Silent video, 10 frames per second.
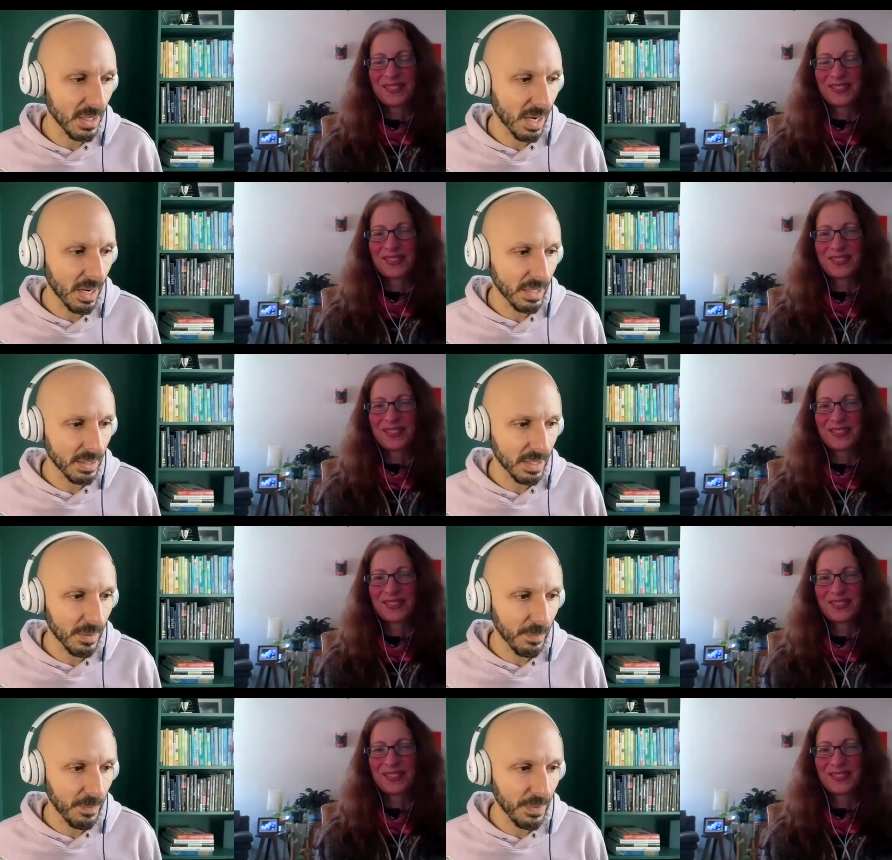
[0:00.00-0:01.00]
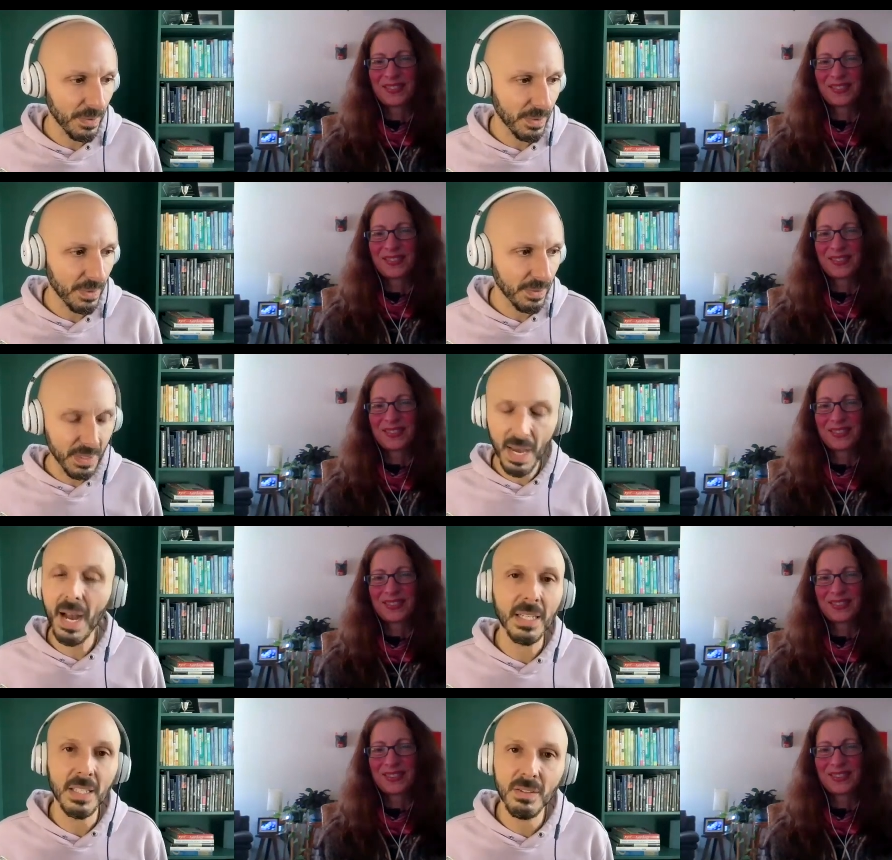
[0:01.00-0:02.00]
Speaker 1: I yeah,
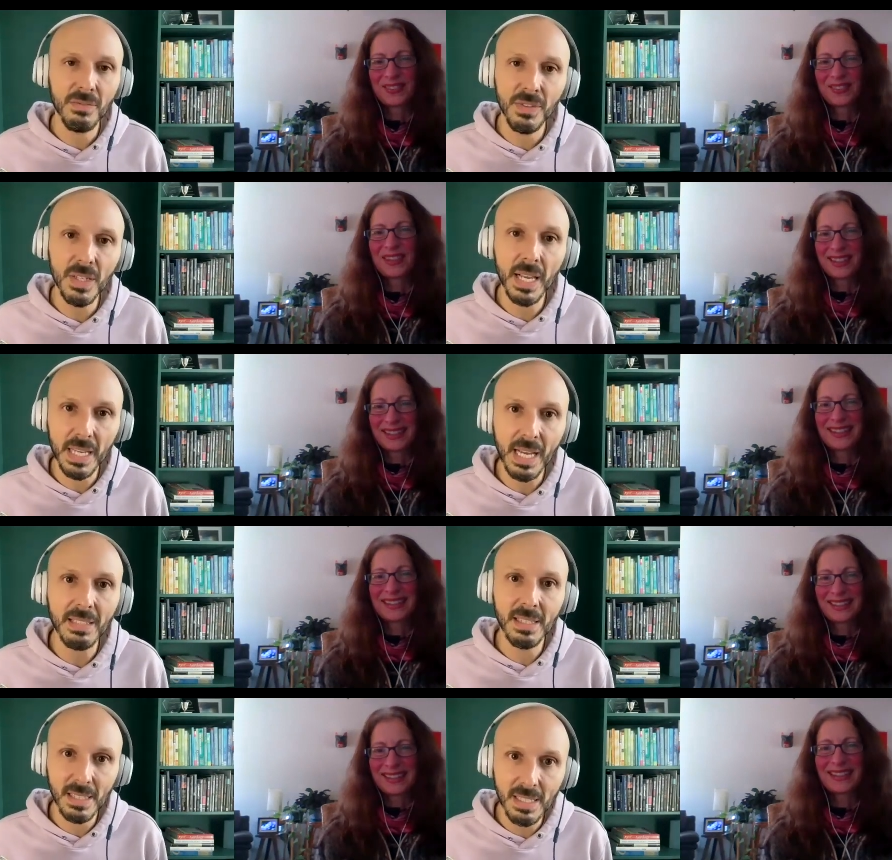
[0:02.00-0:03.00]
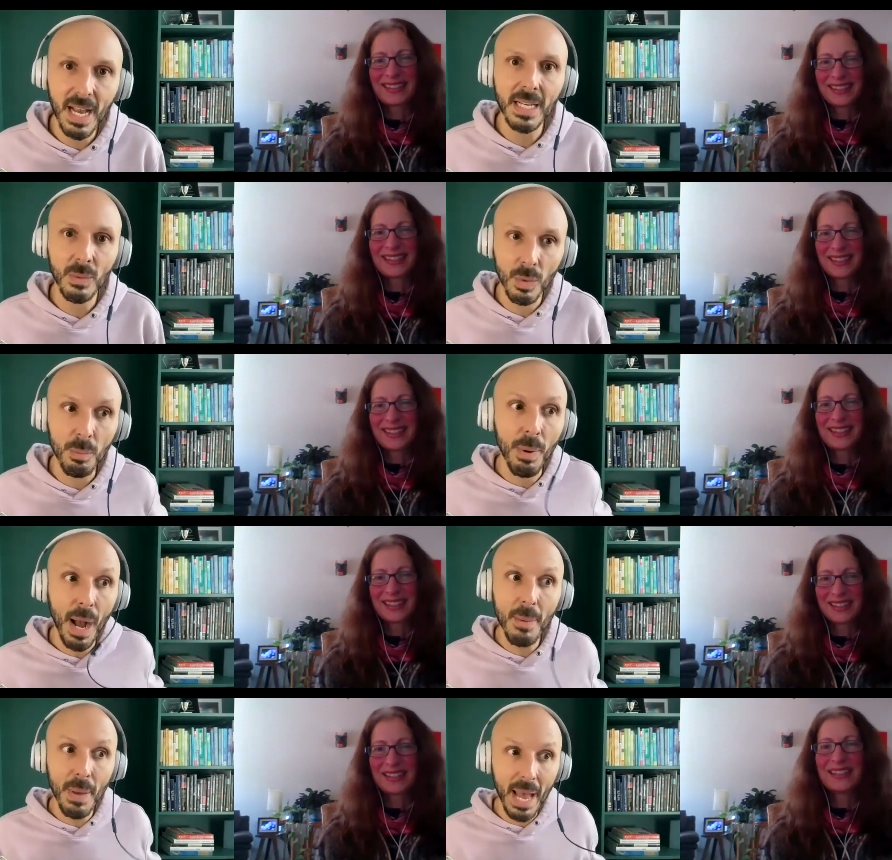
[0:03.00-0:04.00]
I just feel like as a society, we're
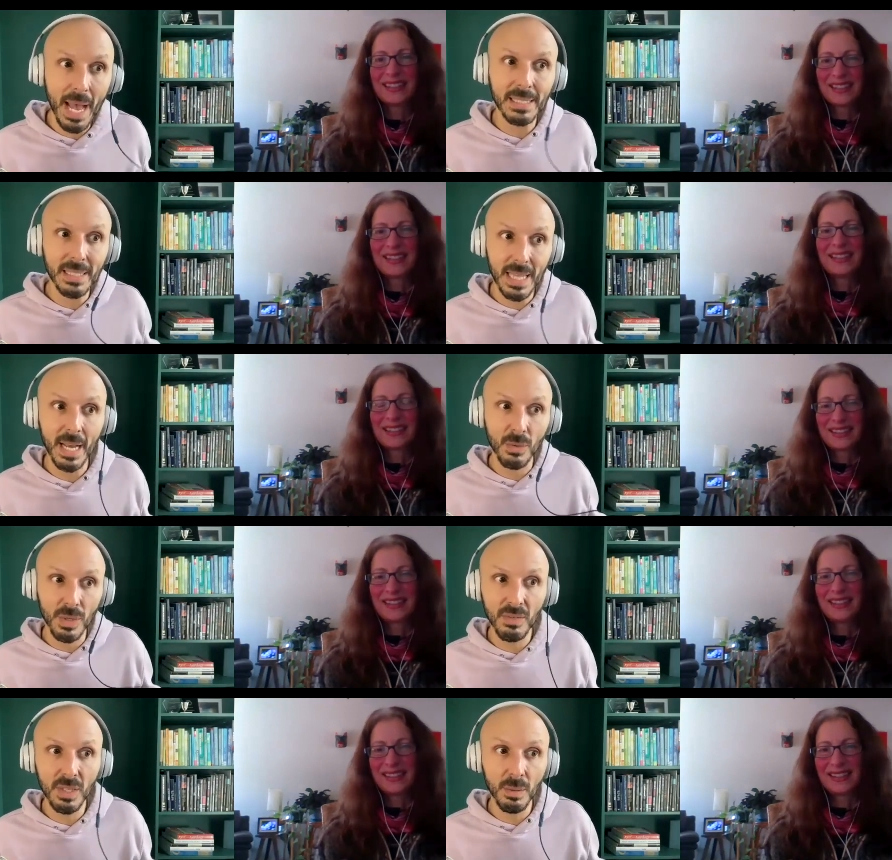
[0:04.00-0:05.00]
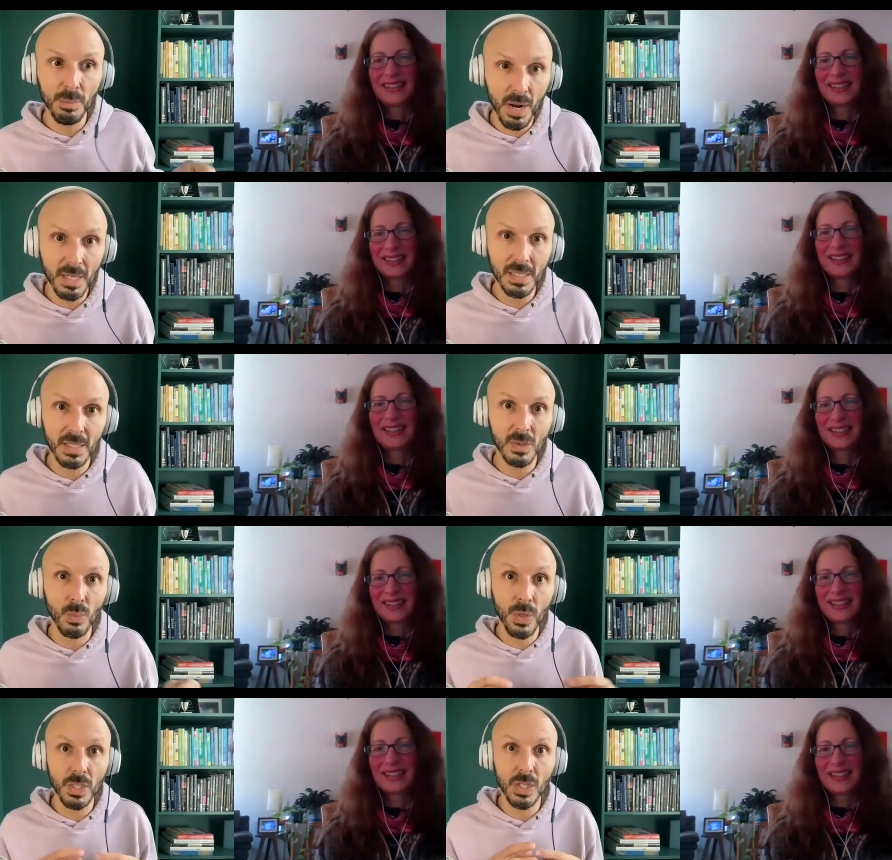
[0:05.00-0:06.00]
bypassing that grieving process,
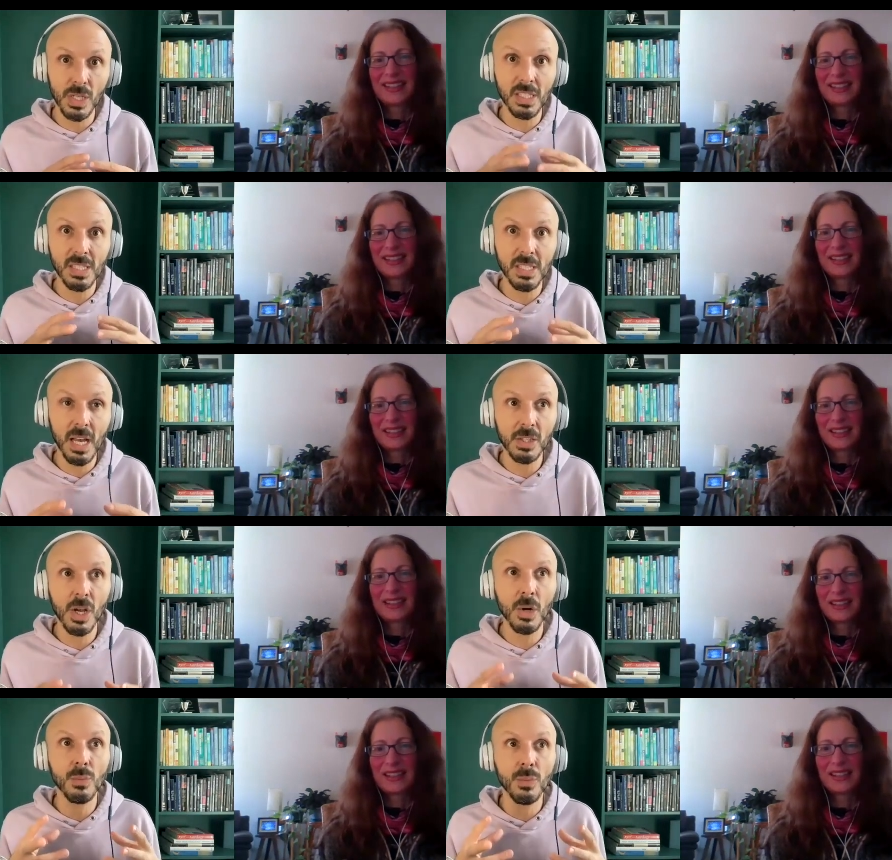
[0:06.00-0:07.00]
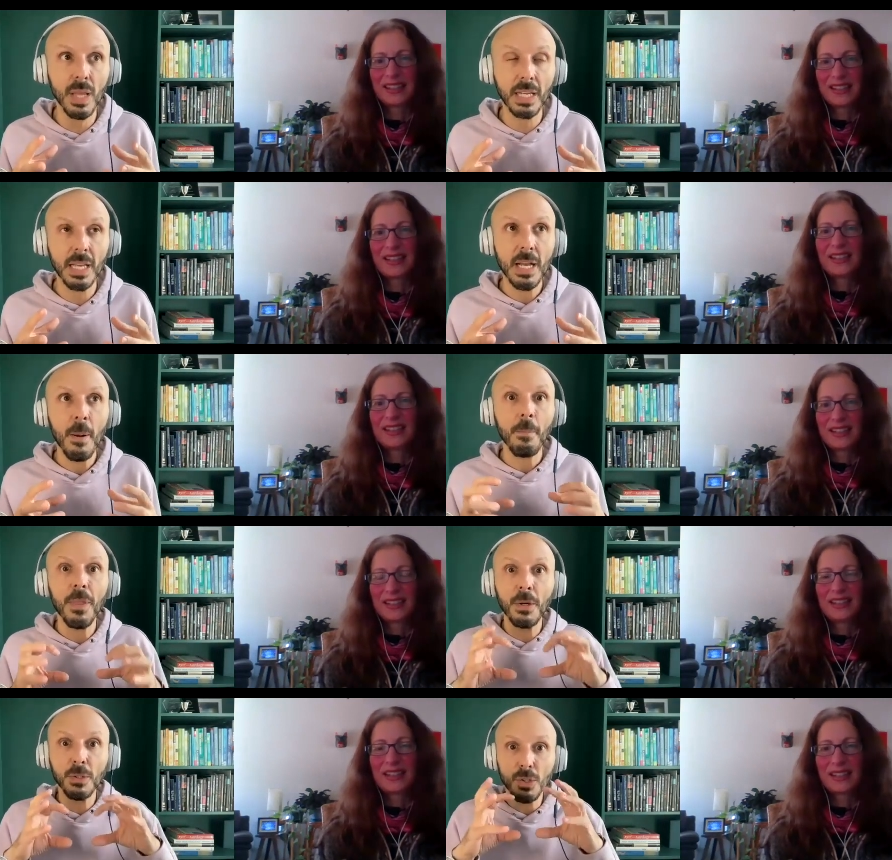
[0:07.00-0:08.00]
which is such a like,
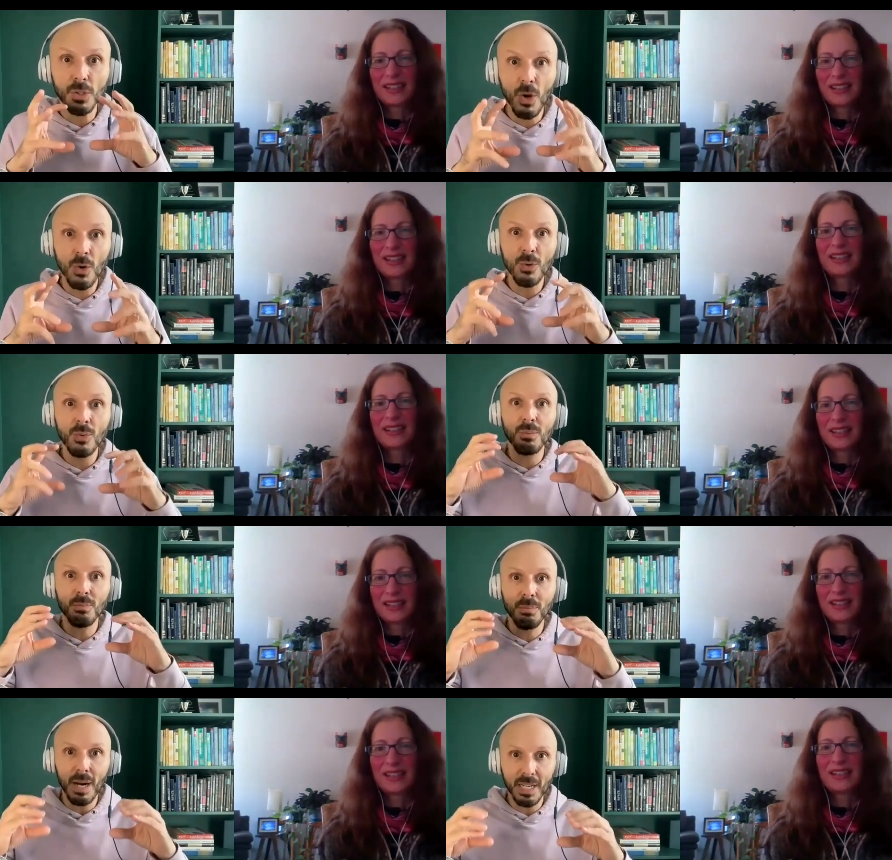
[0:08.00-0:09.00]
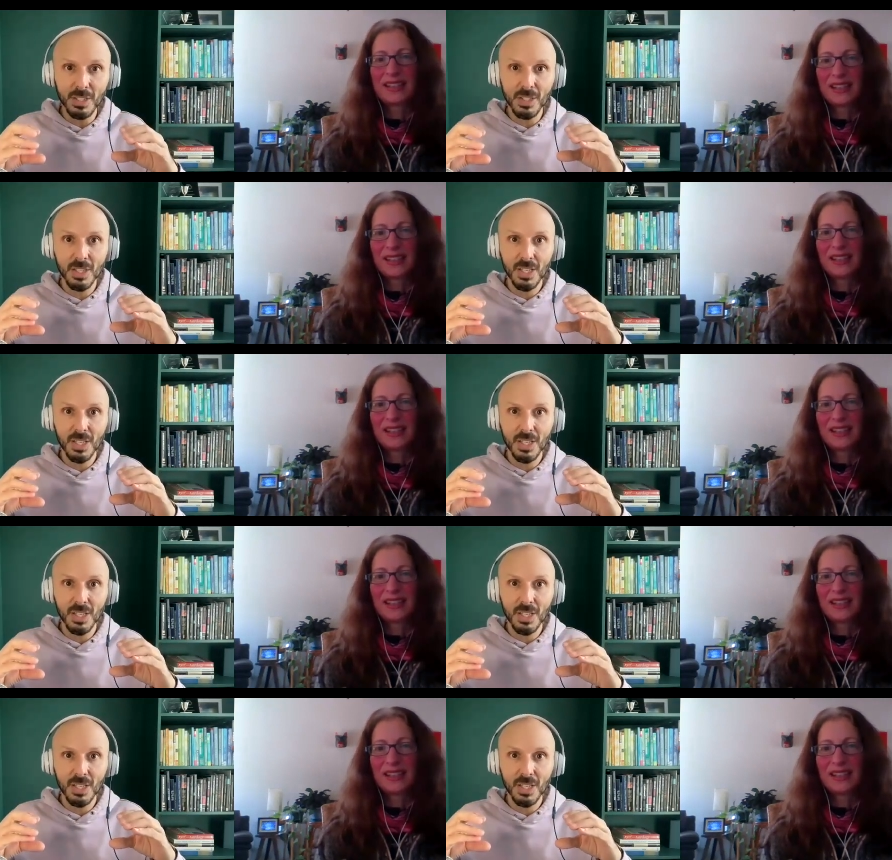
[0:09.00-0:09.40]
there's so much